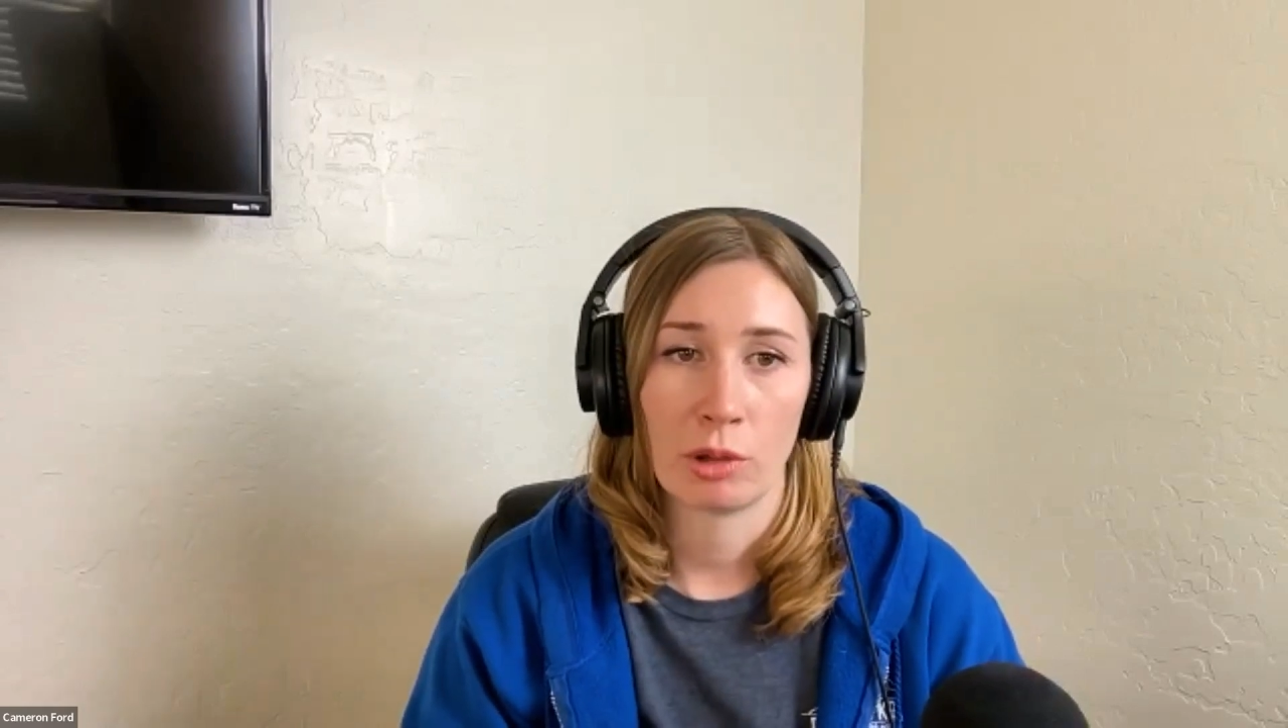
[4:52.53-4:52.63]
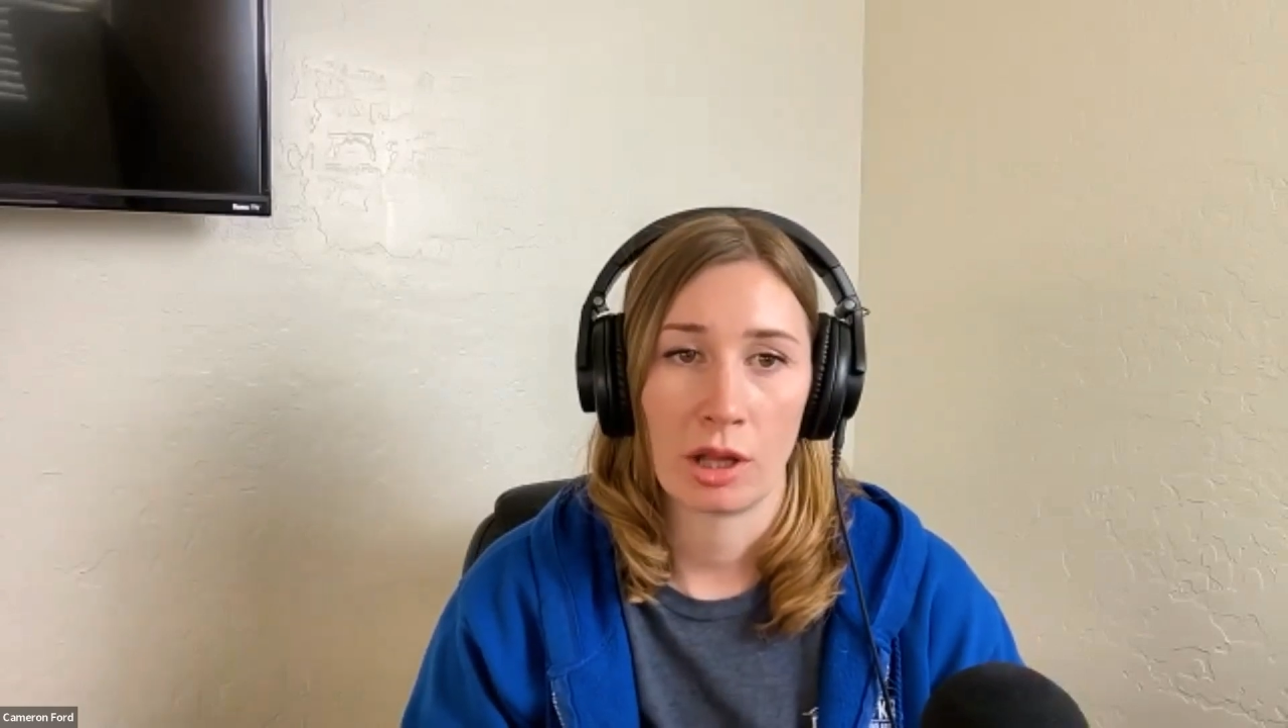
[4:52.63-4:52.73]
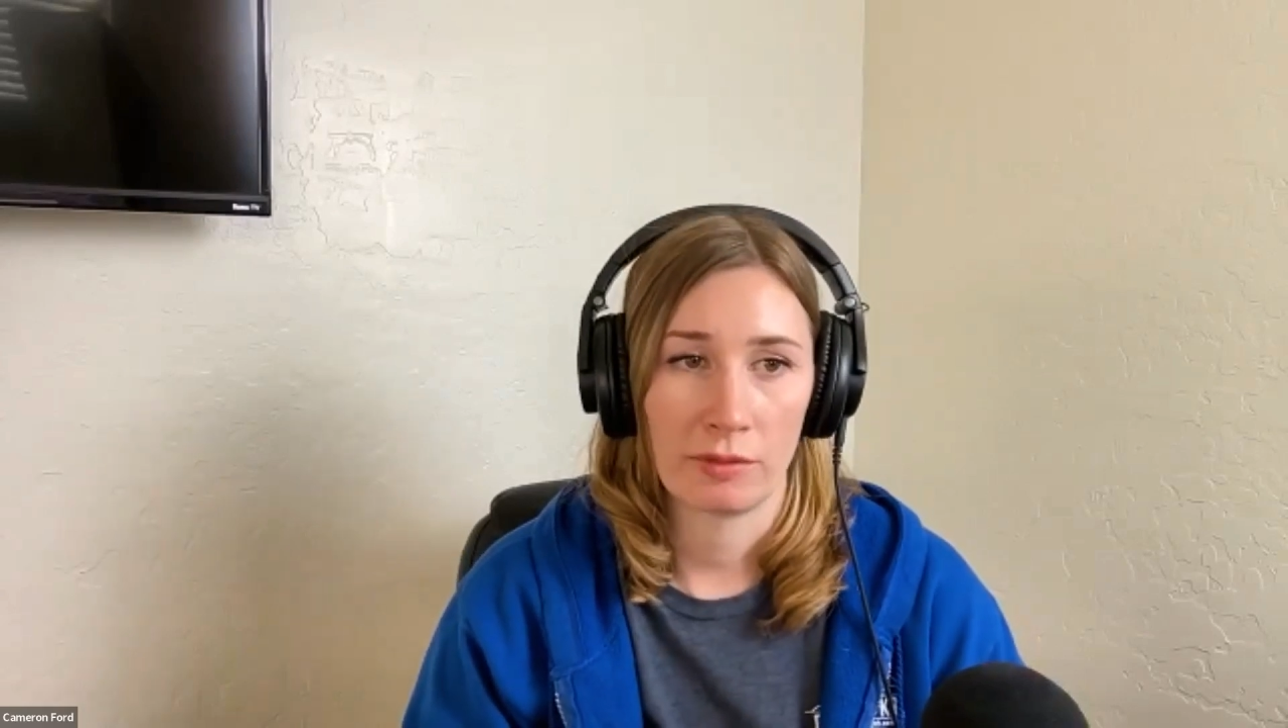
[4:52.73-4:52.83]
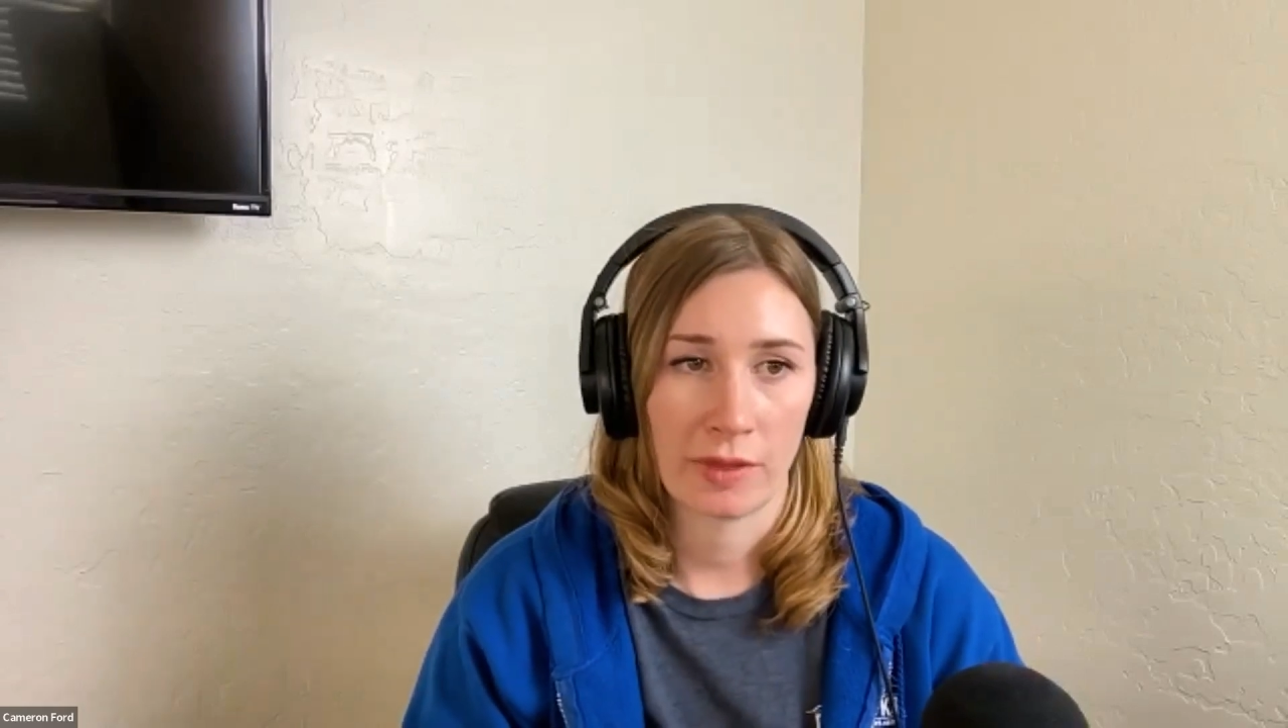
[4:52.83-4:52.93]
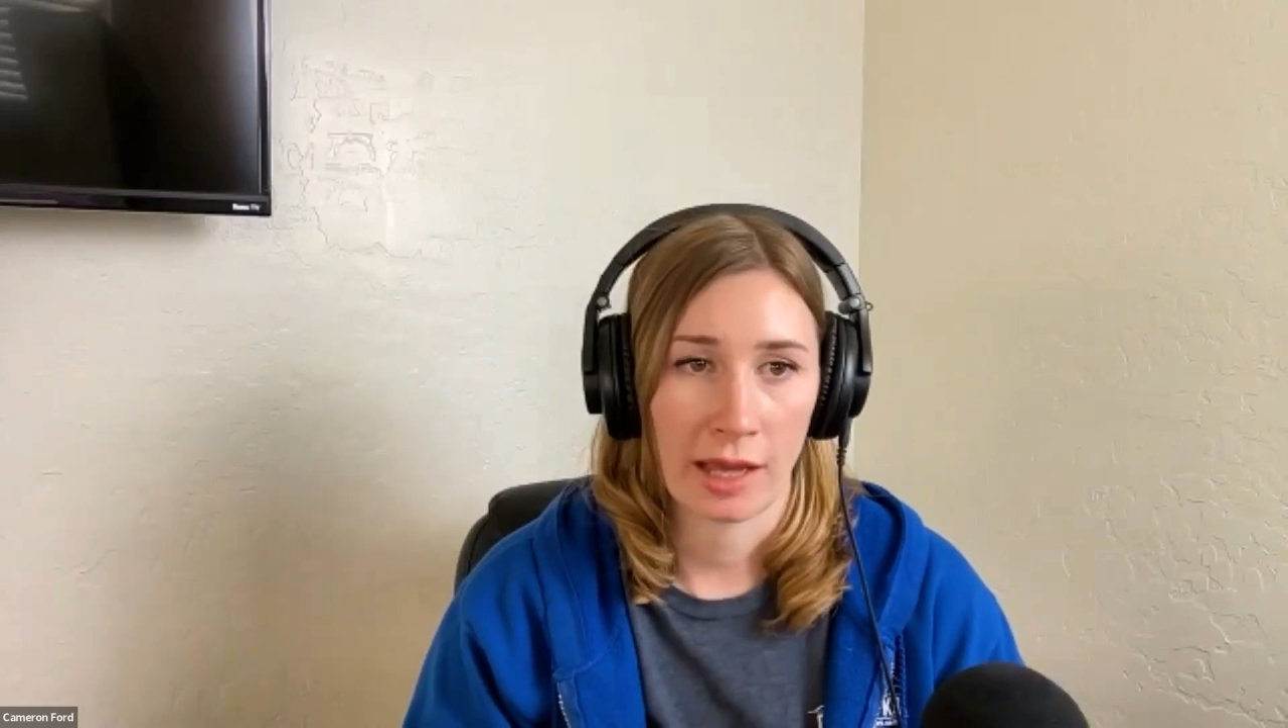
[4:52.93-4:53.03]

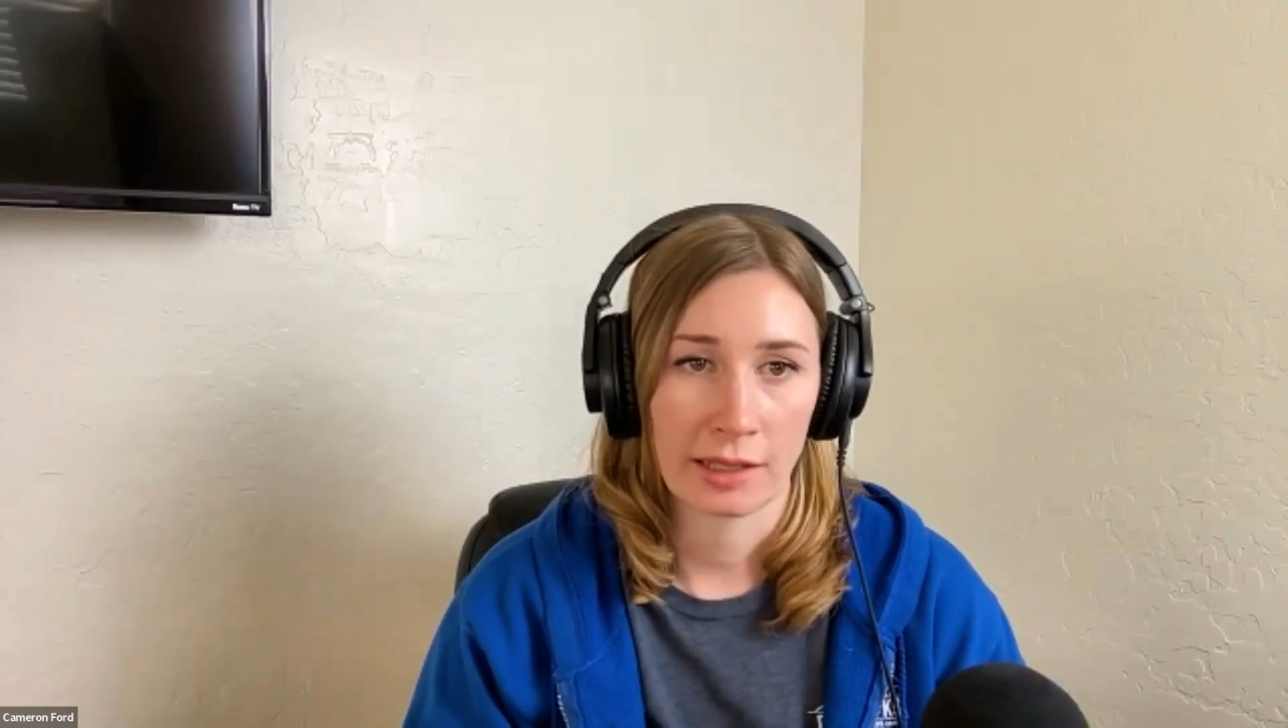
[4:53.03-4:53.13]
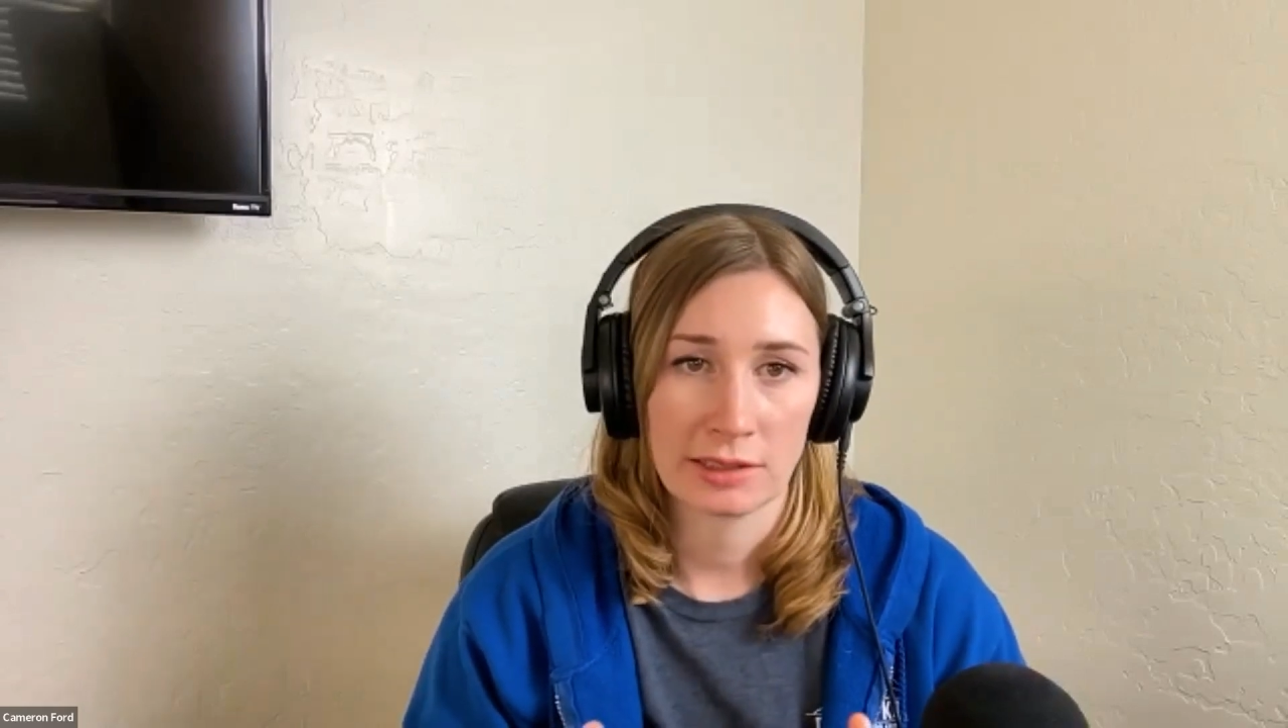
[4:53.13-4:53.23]
all of that